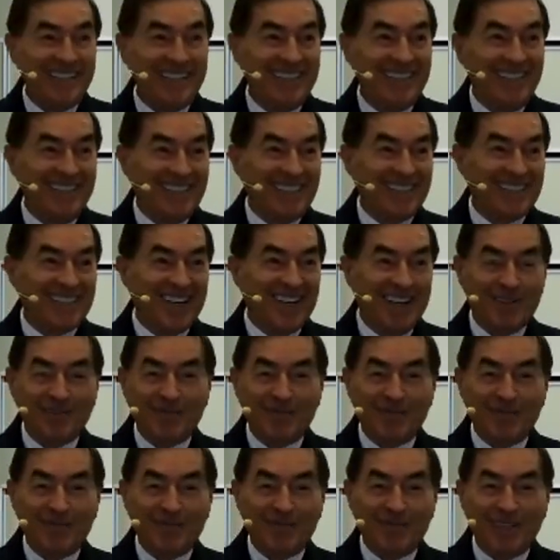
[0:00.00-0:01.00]
God
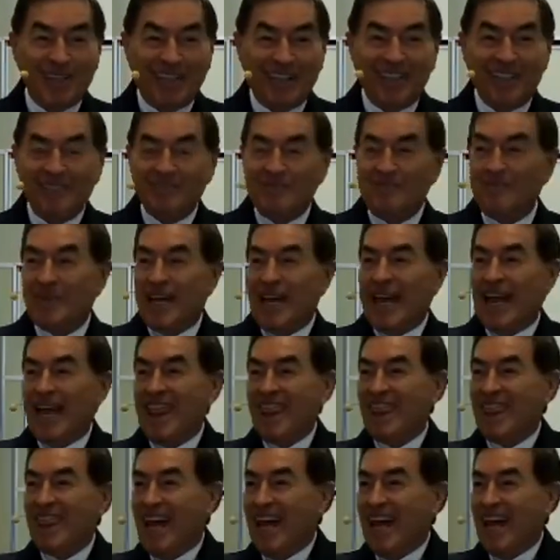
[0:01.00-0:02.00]
willing and
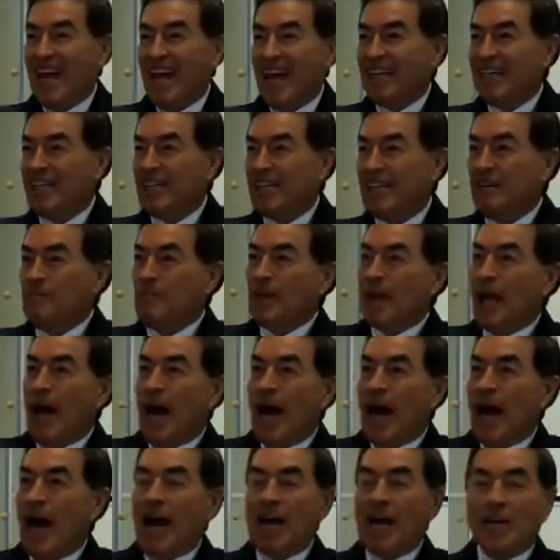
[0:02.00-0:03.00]
then as
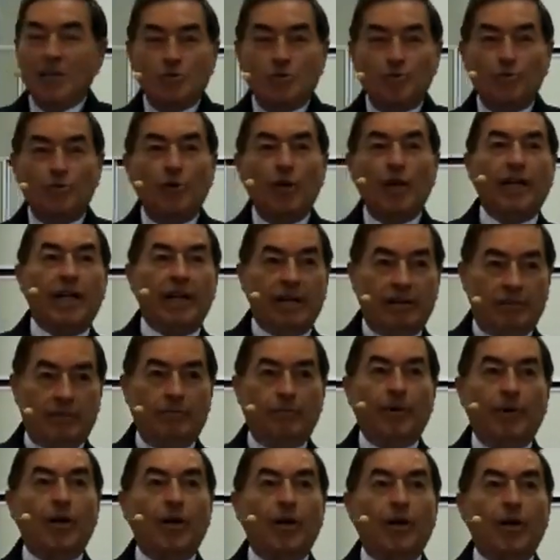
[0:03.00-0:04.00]
we we
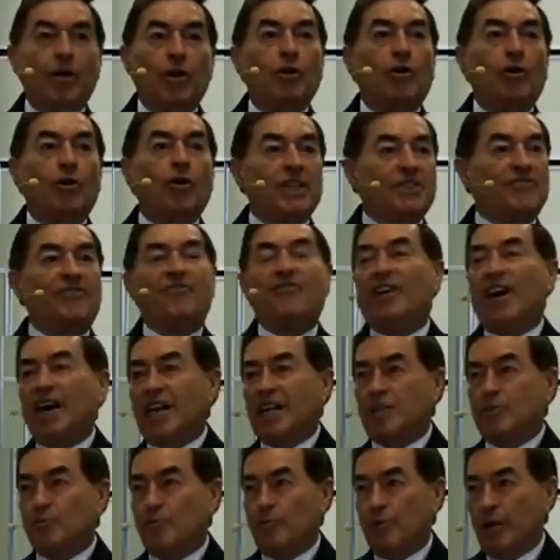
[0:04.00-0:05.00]
go as far as
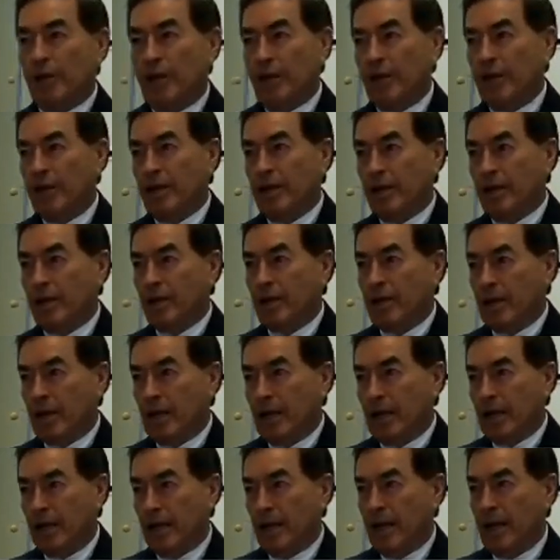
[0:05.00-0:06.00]
we
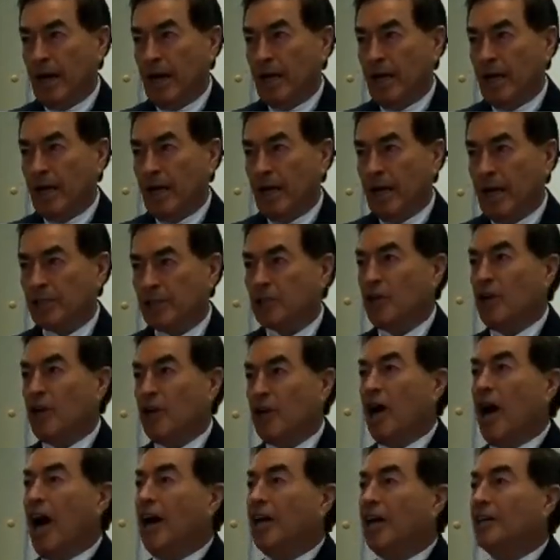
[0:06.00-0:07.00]
as
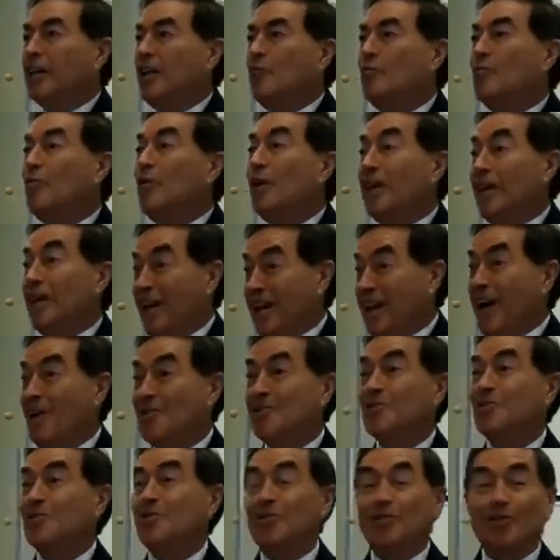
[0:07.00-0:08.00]
God will allow us to
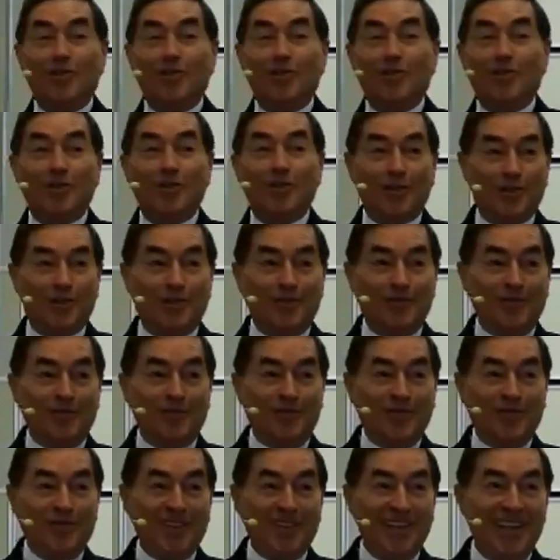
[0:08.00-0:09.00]
do,
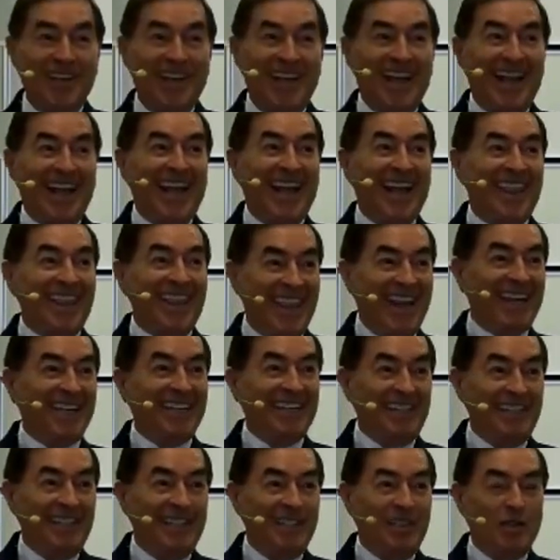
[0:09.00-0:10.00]
and then
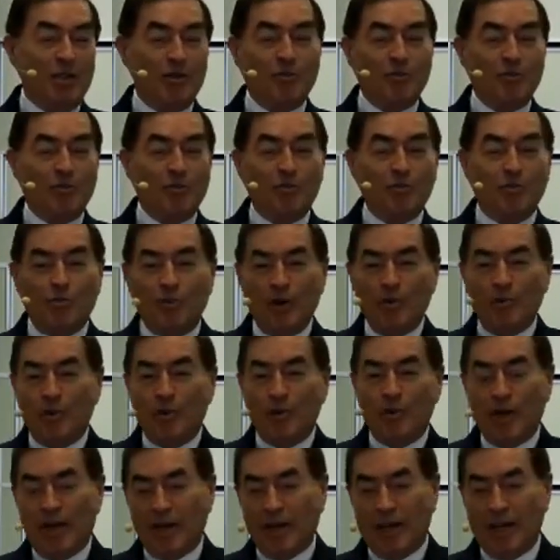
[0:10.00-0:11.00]
we will
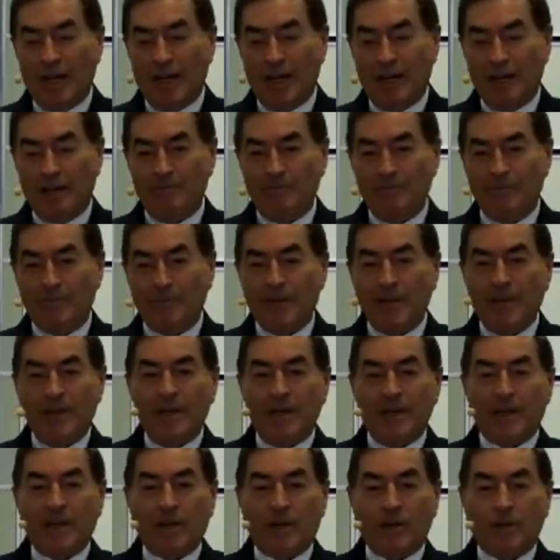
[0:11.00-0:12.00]
uh,
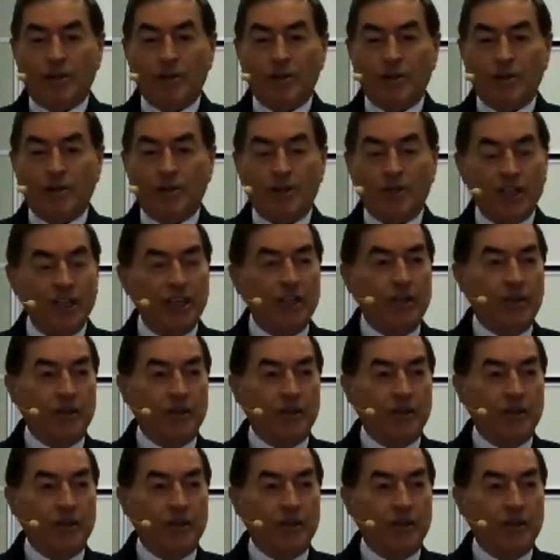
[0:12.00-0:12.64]
continue